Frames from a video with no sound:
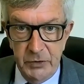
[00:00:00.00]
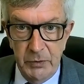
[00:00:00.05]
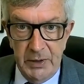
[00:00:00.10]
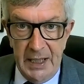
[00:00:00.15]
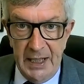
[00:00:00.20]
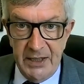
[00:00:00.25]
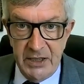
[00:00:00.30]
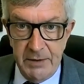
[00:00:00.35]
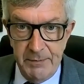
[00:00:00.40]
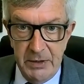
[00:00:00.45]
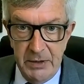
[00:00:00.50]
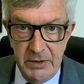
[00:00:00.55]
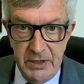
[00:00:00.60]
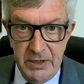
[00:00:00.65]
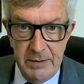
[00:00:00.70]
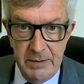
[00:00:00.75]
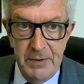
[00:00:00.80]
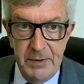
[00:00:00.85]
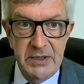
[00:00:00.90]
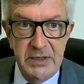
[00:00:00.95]
So it has to be
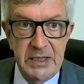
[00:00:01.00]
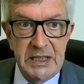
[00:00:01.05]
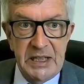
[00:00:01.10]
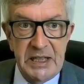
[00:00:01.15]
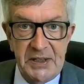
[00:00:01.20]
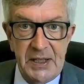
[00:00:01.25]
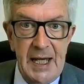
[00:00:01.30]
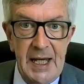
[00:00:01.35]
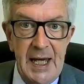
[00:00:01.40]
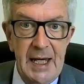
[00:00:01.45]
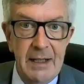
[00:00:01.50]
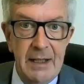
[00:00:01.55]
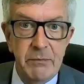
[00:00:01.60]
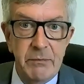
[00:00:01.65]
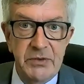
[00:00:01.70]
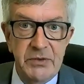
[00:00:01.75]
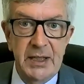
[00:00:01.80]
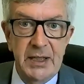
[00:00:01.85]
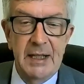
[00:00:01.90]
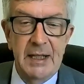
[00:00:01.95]
a disability that they
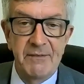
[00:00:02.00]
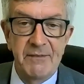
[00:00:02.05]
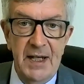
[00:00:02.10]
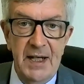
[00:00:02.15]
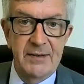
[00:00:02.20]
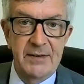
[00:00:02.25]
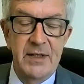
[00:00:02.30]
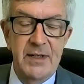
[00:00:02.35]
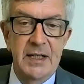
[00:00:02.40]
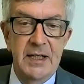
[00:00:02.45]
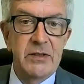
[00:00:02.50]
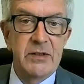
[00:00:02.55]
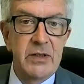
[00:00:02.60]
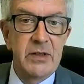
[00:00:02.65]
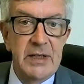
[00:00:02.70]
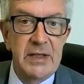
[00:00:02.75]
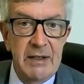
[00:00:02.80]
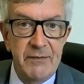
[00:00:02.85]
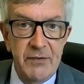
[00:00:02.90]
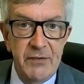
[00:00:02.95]
can't, we say, get
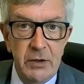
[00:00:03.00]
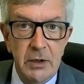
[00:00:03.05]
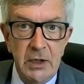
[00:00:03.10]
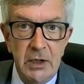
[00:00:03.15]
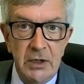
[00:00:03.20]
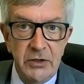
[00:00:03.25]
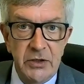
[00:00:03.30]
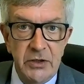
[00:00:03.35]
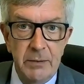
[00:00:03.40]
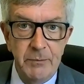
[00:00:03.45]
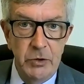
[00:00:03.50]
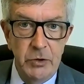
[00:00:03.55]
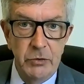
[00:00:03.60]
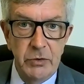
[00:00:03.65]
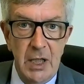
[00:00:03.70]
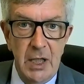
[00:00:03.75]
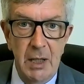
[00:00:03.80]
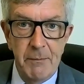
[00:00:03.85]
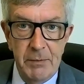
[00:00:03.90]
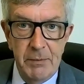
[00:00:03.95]
vaccinated, and therefore they're
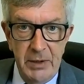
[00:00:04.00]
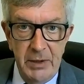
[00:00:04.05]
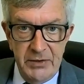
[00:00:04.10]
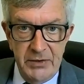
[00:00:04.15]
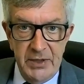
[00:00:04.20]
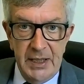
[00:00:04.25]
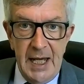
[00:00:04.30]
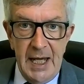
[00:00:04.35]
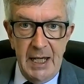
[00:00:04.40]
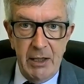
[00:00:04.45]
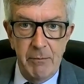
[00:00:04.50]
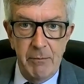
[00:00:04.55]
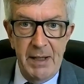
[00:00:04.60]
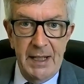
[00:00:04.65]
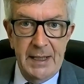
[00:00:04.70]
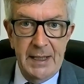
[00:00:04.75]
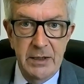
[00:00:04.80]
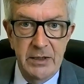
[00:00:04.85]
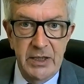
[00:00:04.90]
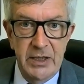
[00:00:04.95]
immune compromised. They can't
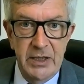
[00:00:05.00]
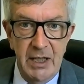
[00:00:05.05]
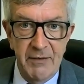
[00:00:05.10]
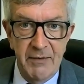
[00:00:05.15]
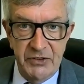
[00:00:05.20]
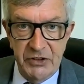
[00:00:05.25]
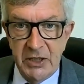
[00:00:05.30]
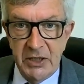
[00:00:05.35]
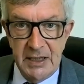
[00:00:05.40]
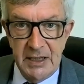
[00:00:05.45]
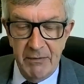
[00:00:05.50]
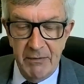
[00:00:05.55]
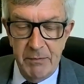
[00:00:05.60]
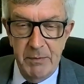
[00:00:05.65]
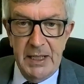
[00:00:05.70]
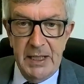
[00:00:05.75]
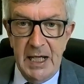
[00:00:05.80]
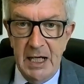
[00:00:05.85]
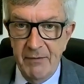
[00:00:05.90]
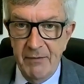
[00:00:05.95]
come back into the office. You
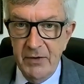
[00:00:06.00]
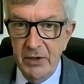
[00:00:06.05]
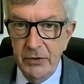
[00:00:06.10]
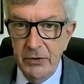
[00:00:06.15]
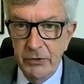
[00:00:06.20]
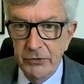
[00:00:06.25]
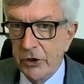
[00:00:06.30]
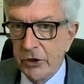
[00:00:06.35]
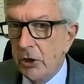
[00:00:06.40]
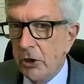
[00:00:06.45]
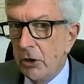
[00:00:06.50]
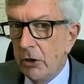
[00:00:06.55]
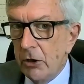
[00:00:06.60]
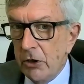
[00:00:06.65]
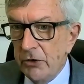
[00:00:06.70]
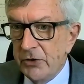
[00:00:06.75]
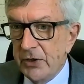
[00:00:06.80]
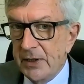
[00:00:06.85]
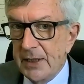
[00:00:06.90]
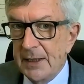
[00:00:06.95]
have to be careful on those.
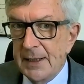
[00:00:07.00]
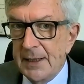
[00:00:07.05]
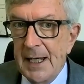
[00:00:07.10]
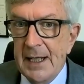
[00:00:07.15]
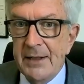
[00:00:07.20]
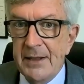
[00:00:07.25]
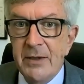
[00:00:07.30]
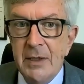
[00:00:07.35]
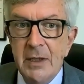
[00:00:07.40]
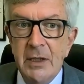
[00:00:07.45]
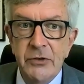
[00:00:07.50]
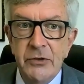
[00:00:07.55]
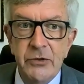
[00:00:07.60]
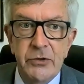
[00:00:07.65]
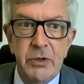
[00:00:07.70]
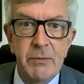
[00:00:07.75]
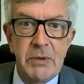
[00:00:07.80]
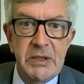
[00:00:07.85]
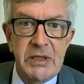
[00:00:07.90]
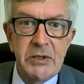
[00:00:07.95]
Other than that,
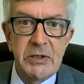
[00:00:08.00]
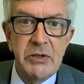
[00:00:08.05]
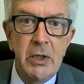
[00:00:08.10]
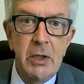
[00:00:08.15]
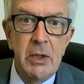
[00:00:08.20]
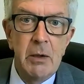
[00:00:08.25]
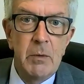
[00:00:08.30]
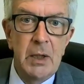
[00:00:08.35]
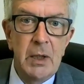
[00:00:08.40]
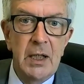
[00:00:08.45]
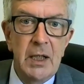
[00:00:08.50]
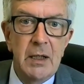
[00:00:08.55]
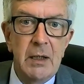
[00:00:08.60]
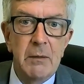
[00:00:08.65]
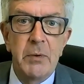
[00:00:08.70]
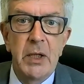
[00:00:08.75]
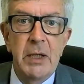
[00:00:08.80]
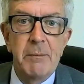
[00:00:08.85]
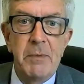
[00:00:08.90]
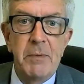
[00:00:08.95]
so somebody says,
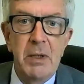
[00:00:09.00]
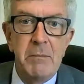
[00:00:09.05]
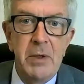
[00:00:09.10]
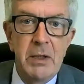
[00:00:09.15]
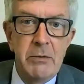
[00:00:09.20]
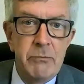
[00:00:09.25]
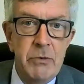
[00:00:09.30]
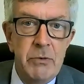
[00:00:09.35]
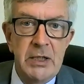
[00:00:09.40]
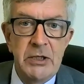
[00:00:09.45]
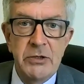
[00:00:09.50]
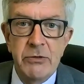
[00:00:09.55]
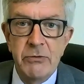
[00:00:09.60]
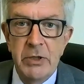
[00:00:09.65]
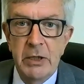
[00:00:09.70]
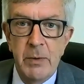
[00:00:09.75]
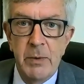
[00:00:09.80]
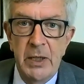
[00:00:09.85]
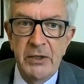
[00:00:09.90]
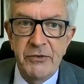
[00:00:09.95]
well, what about my right
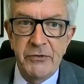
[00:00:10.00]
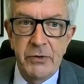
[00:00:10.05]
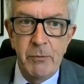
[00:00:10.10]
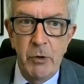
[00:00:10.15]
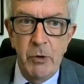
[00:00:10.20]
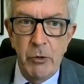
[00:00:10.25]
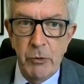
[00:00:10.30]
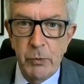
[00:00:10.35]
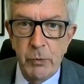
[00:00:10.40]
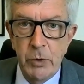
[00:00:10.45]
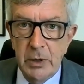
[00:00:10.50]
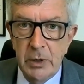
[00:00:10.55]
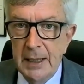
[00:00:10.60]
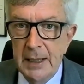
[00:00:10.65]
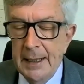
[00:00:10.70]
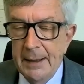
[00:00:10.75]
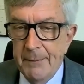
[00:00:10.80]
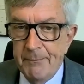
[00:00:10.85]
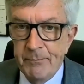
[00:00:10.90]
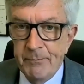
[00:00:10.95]
to request remote
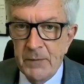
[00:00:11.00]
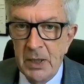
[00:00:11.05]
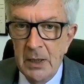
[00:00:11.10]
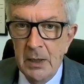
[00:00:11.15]
working?